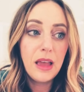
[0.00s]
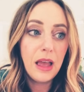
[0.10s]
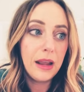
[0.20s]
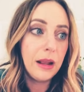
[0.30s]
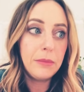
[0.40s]

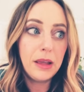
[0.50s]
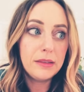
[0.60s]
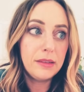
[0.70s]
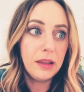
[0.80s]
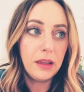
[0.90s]
And I'm not
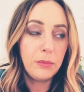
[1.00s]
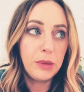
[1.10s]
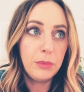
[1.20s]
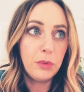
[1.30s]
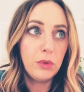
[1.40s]
saying
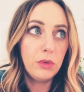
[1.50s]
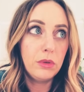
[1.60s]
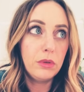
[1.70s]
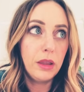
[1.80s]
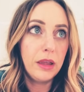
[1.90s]

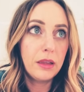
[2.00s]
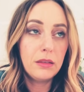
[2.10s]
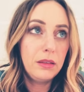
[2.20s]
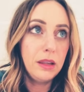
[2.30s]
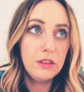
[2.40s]
people like
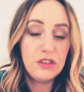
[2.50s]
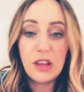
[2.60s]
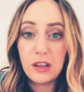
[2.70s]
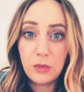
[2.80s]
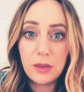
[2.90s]
need to
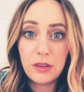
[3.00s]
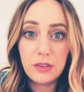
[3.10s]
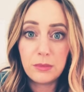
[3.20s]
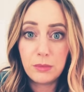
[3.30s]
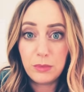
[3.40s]
change what
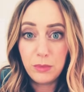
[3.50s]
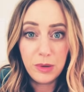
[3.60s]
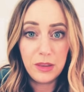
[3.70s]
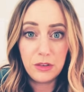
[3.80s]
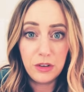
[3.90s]
they're
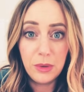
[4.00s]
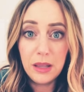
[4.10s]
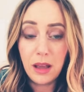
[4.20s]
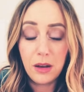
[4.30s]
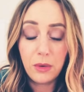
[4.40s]
what they're
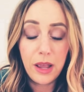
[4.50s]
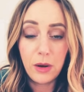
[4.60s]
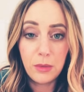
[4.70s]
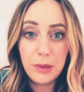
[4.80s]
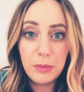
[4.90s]
doing. I don't care
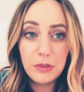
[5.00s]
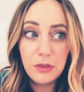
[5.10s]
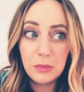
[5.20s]
what people do.